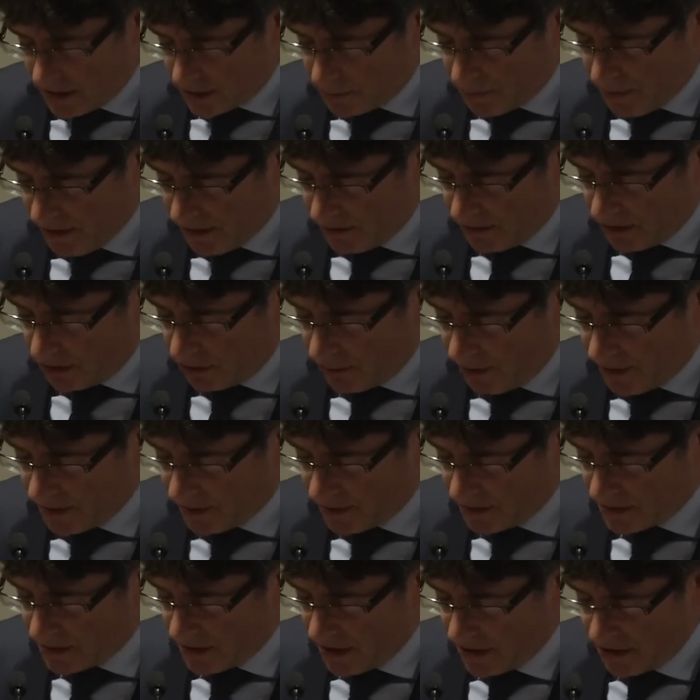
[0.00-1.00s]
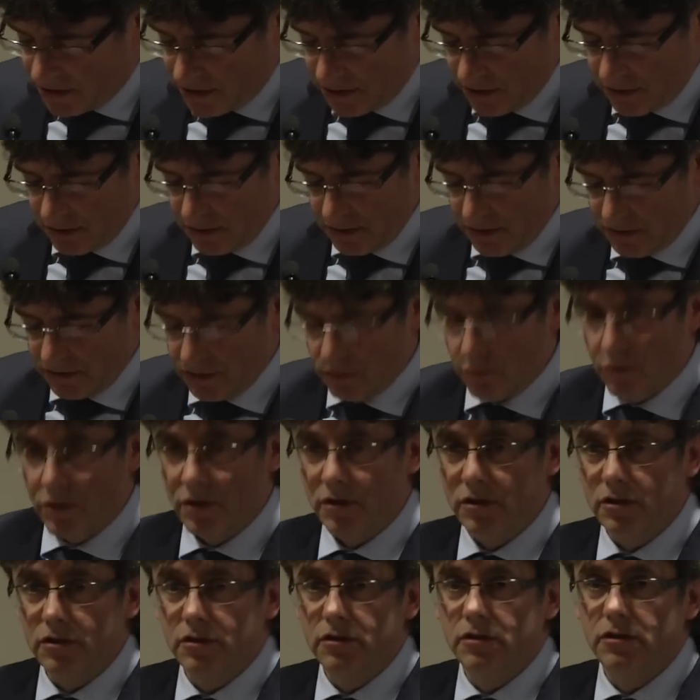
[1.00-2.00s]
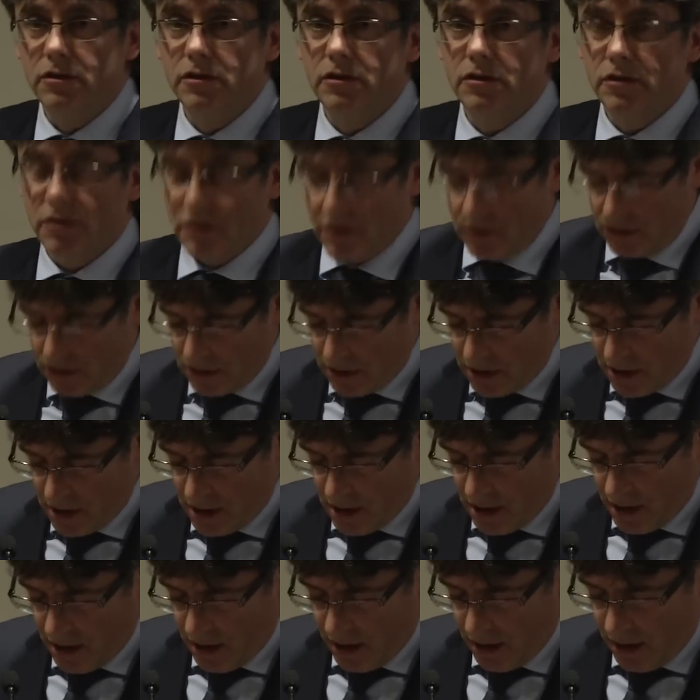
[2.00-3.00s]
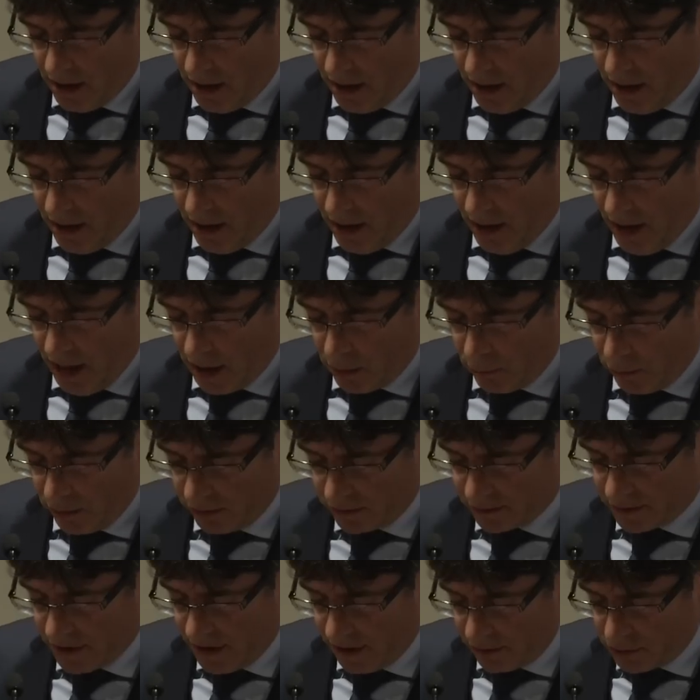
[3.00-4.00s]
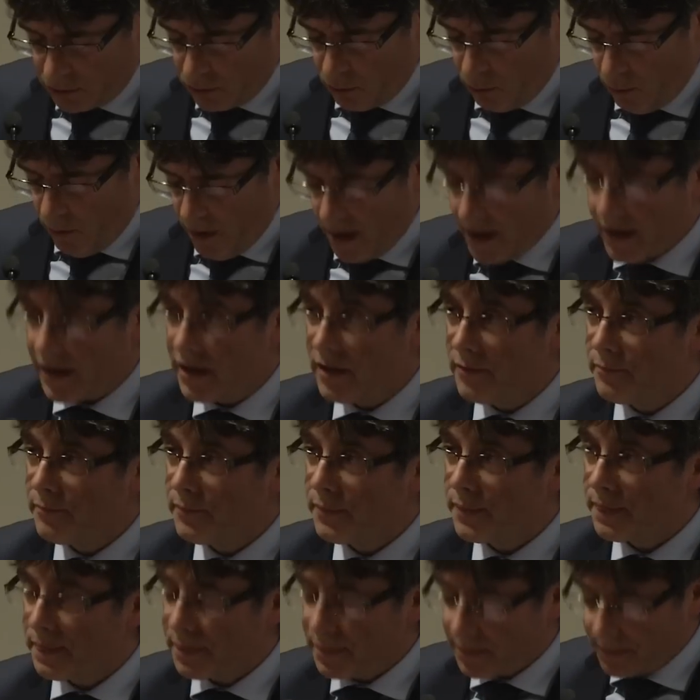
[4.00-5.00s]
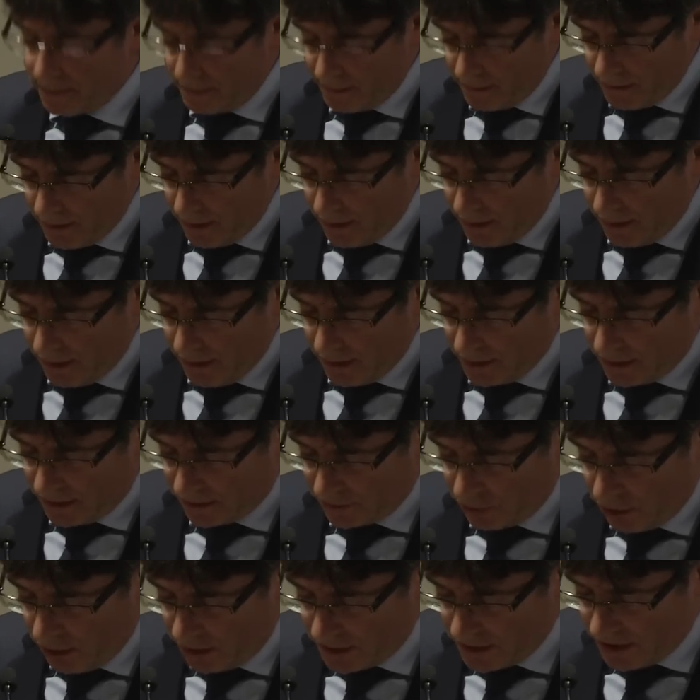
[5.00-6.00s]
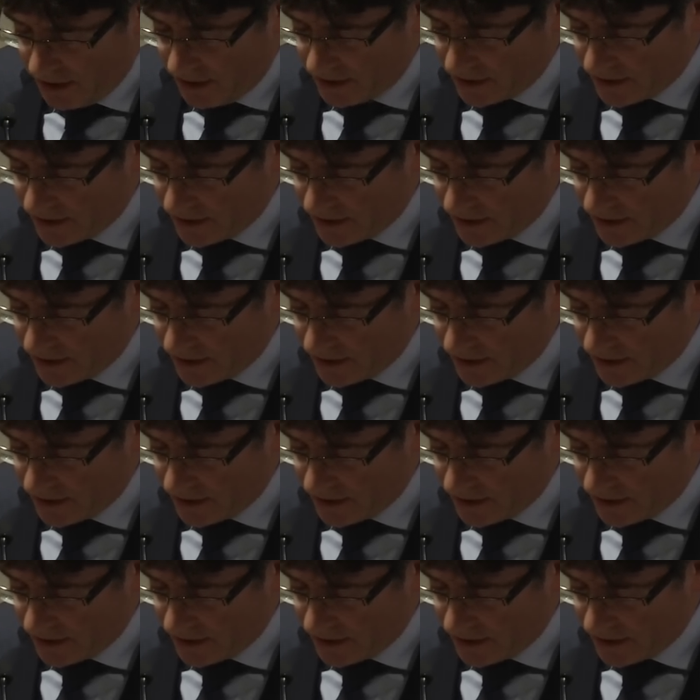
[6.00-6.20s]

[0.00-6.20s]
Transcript: has been the greatest nation in the world. I will tell you why. Catalonia